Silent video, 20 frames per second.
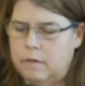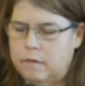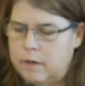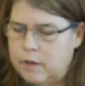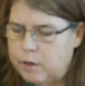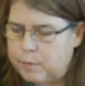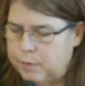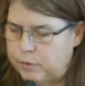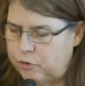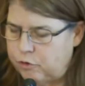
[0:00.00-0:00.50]

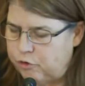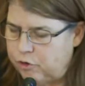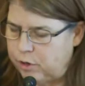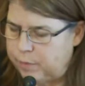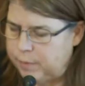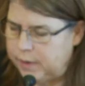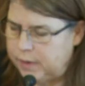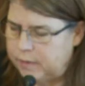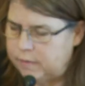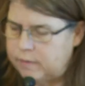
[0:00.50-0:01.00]
Thank you, Mr.
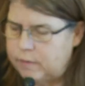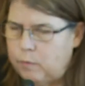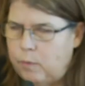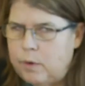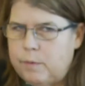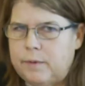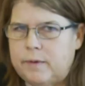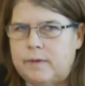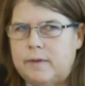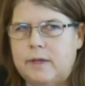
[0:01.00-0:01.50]
Chairman. So
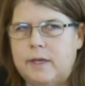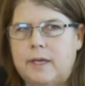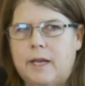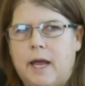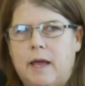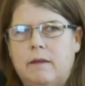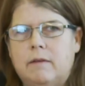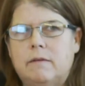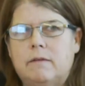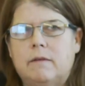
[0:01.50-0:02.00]
what was the
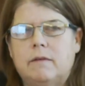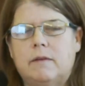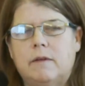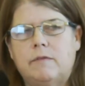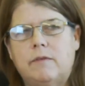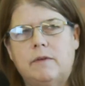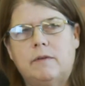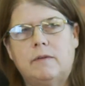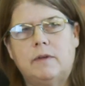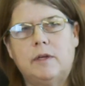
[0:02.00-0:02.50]
analysis
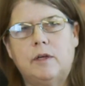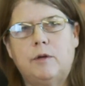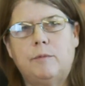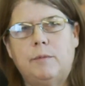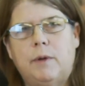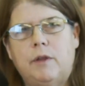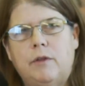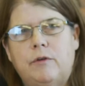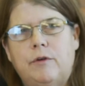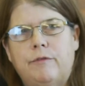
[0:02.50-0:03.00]
of a single
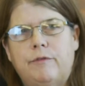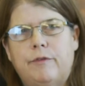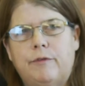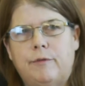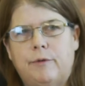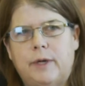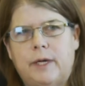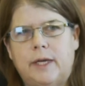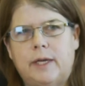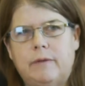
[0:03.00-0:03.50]
mother of
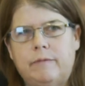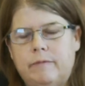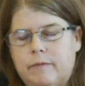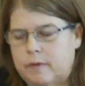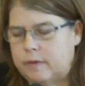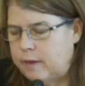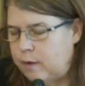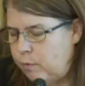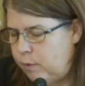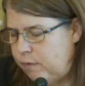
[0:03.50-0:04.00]
three
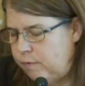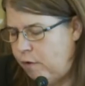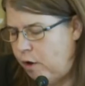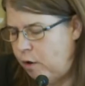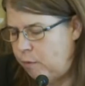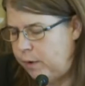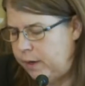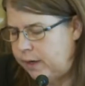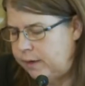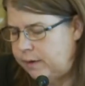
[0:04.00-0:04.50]
that we've
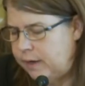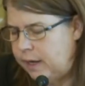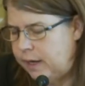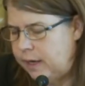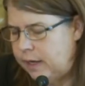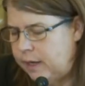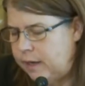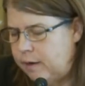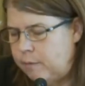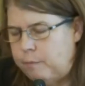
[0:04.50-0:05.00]
already
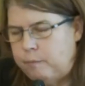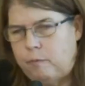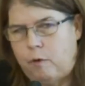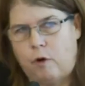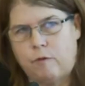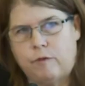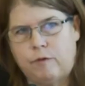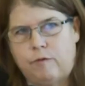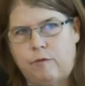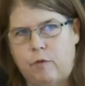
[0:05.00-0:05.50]
taken
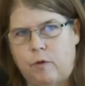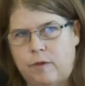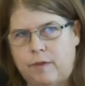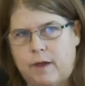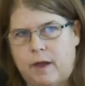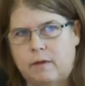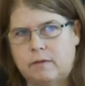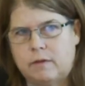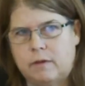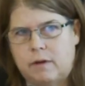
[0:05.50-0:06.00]
over
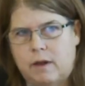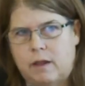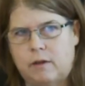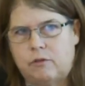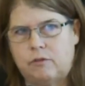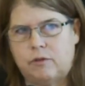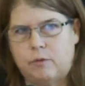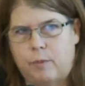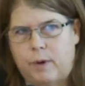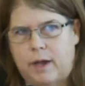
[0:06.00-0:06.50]

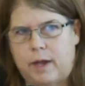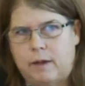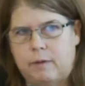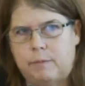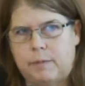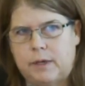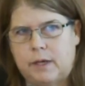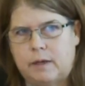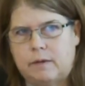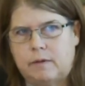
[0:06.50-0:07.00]
$4,000 away
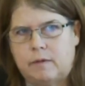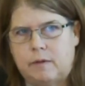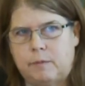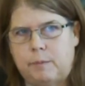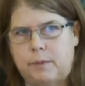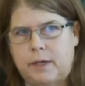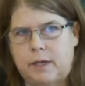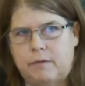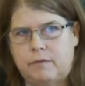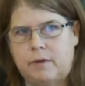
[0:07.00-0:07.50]
because of the
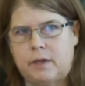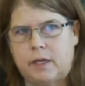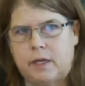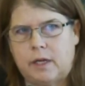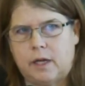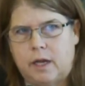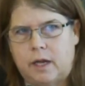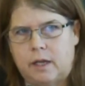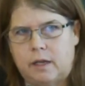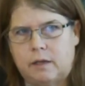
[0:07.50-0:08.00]
PFD
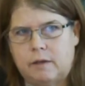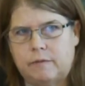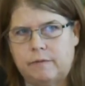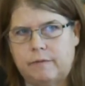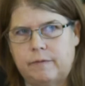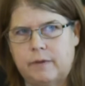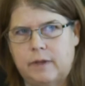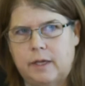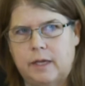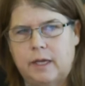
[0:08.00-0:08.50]
cut,
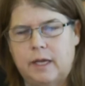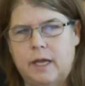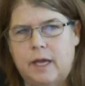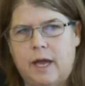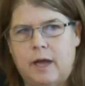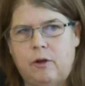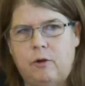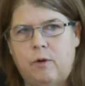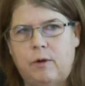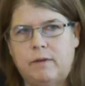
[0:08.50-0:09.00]

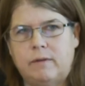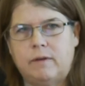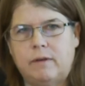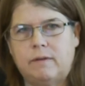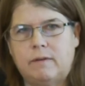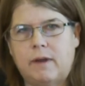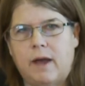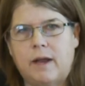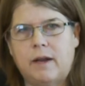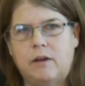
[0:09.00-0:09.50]
who has
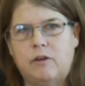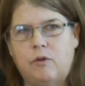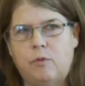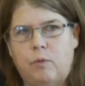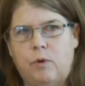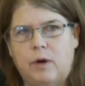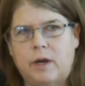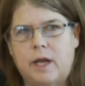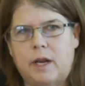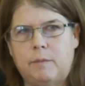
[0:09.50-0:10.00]
decided to
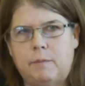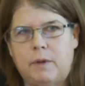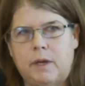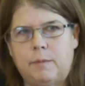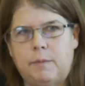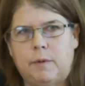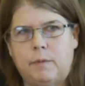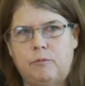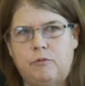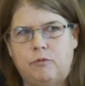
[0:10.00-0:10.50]
work at a
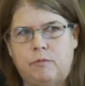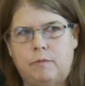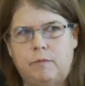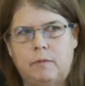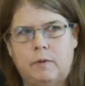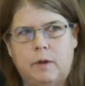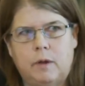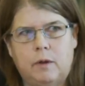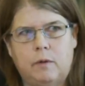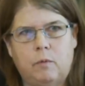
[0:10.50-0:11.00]
minimum
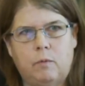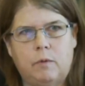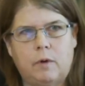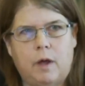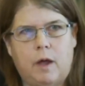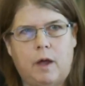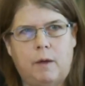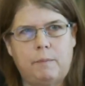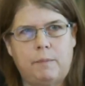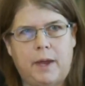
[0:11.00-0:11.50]

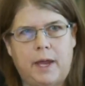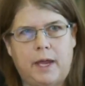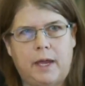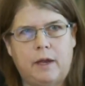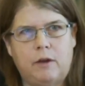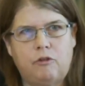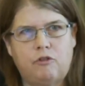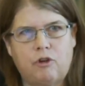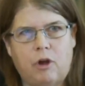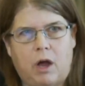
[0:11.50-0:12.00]

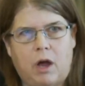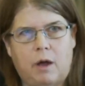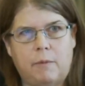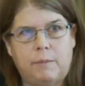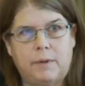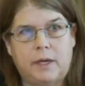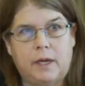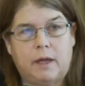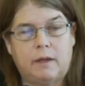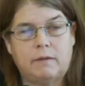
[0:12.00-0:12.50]
paying
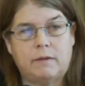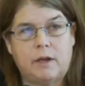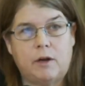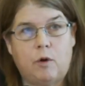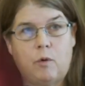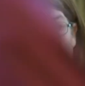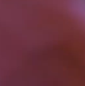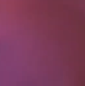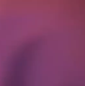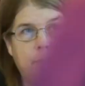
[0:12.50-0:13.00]
job because they
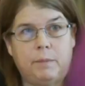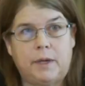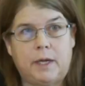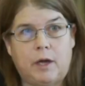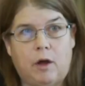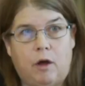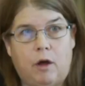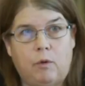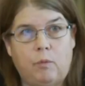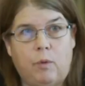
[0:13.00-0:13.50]
don't want to
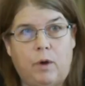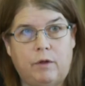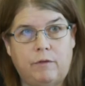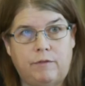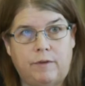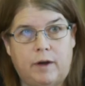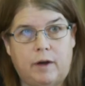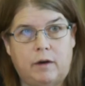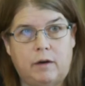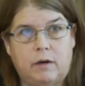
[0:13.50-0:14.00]
be on
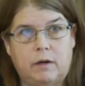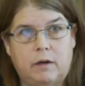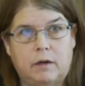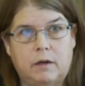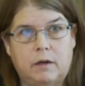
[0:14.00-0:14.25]
welfare?